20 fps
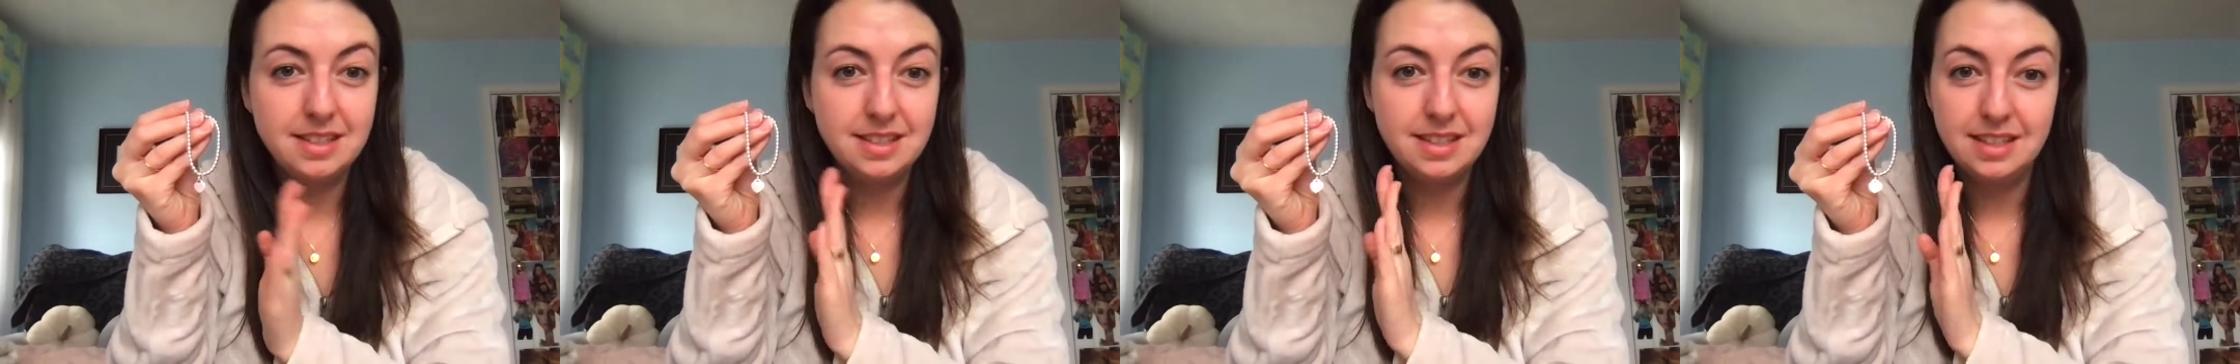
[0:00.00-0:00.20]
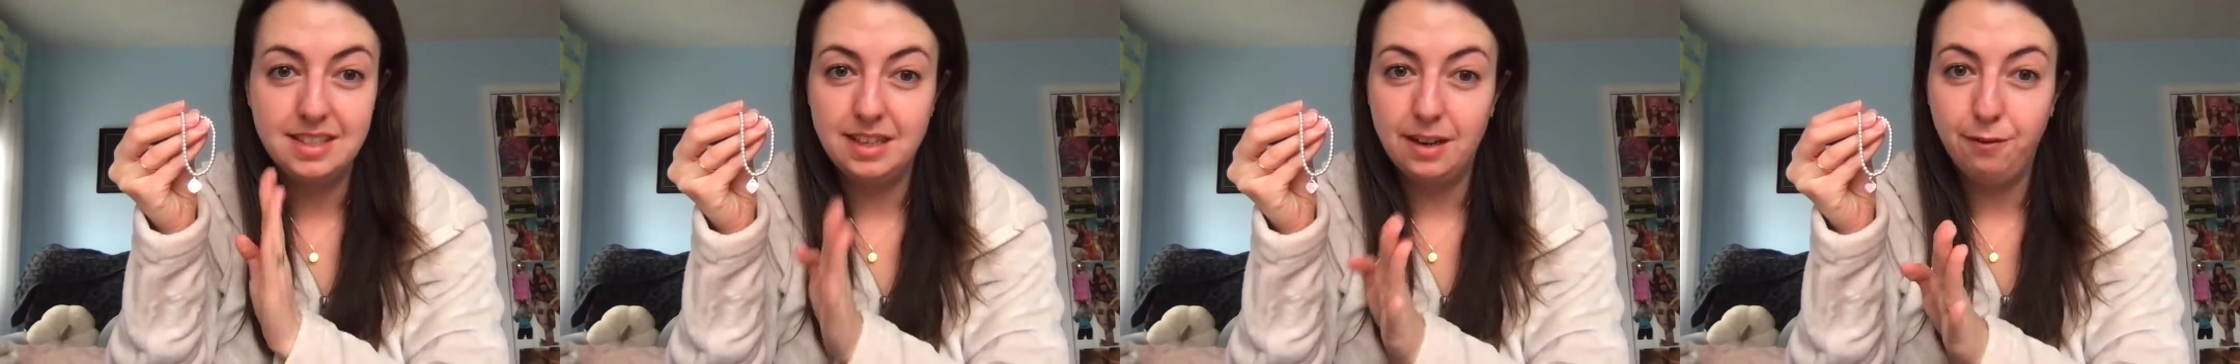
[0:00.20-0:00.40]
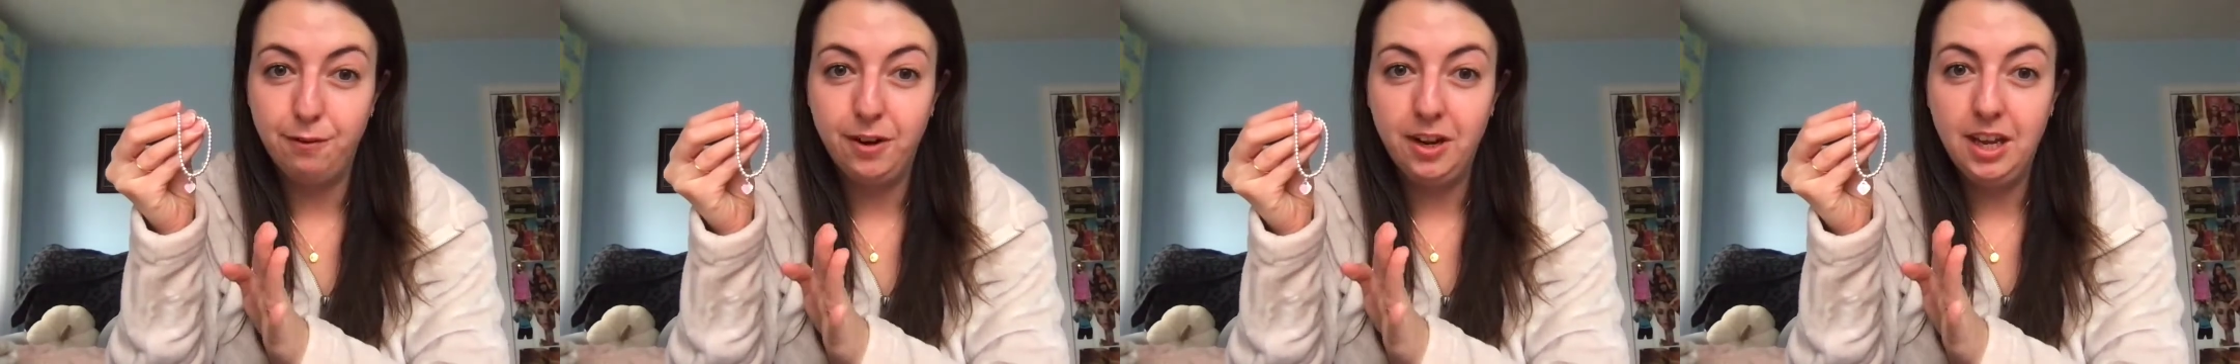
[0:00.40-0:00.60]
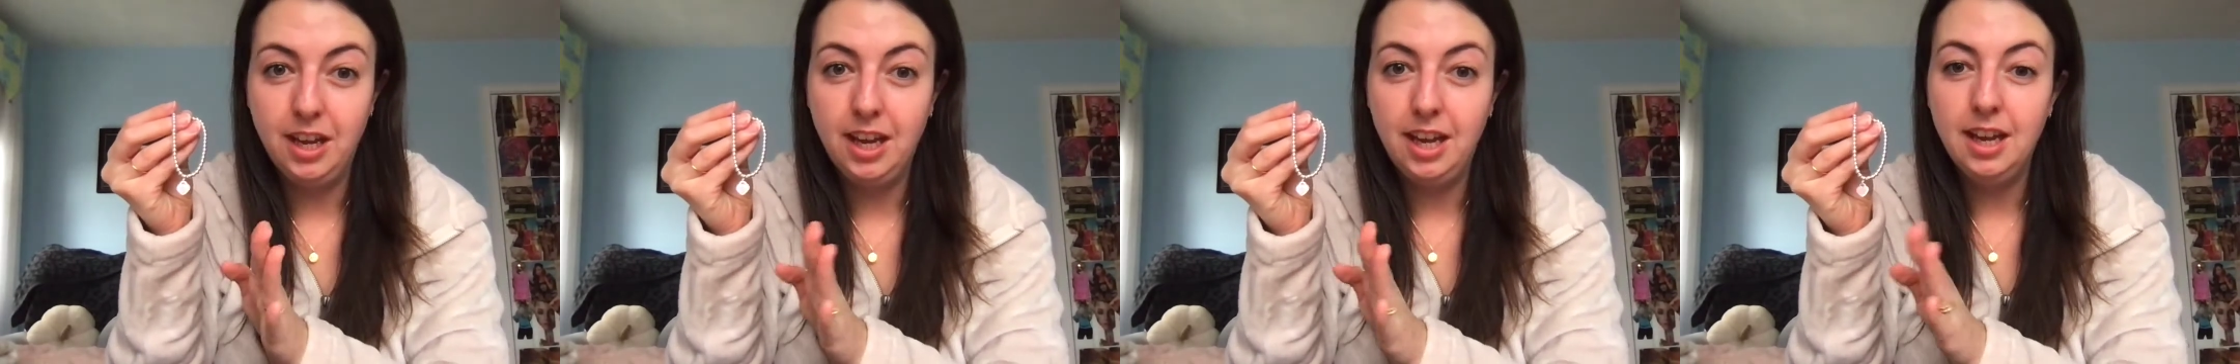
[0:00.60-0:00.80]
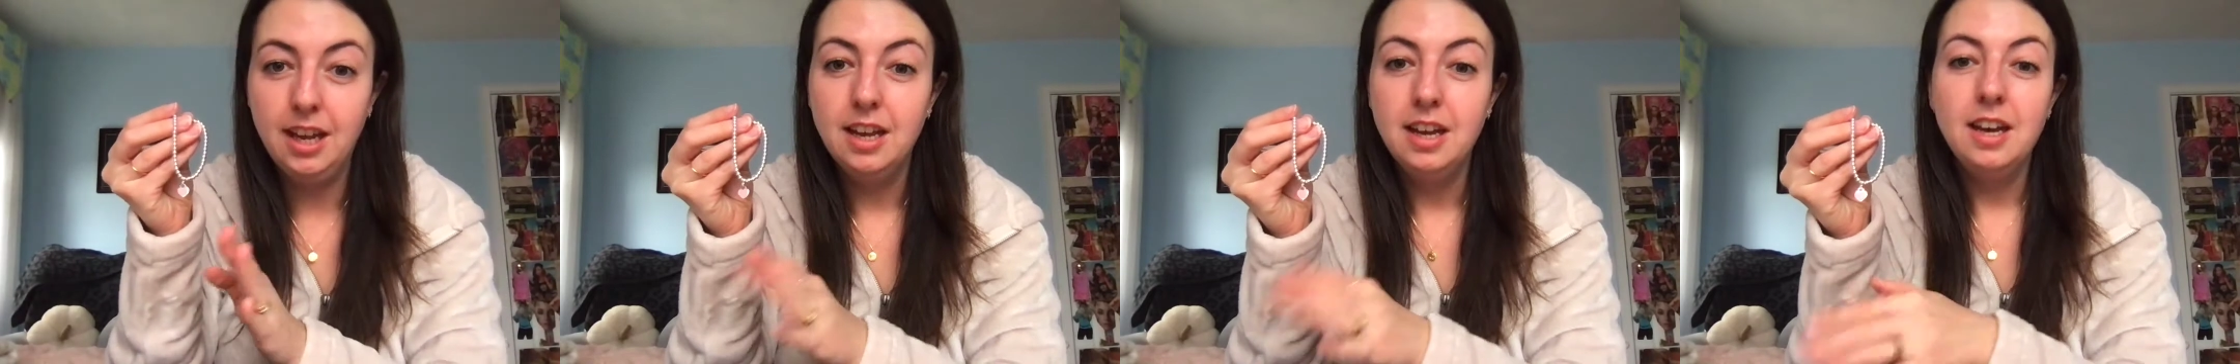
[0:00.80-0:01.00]
to
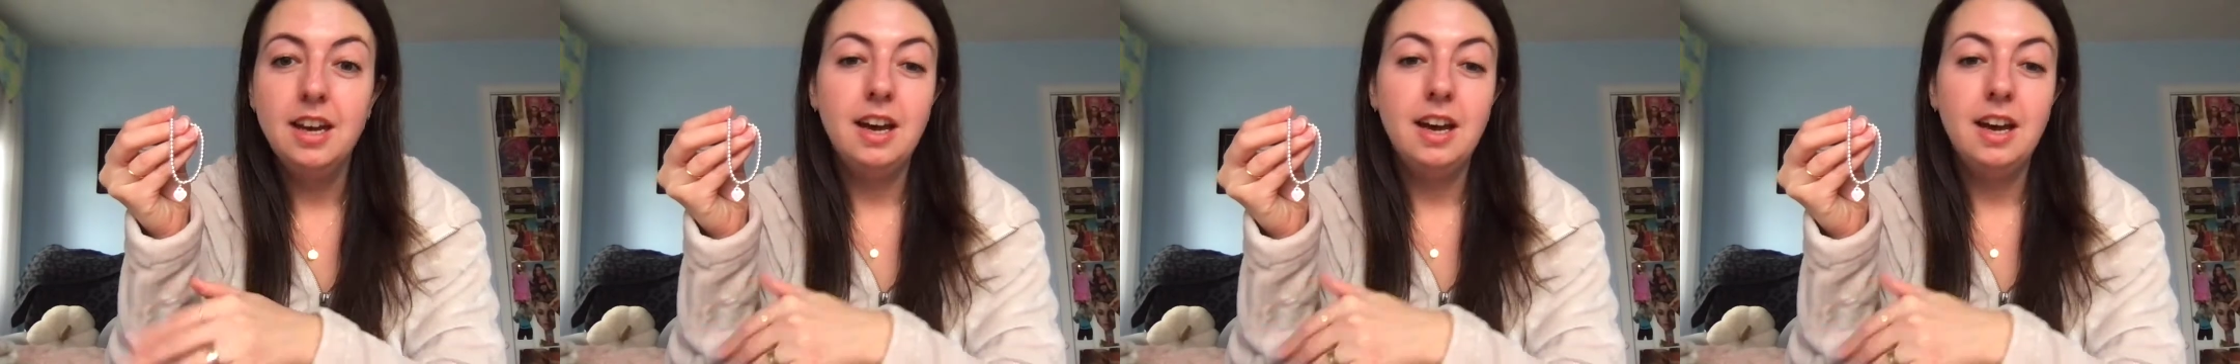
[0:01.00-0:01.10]
Tiffany.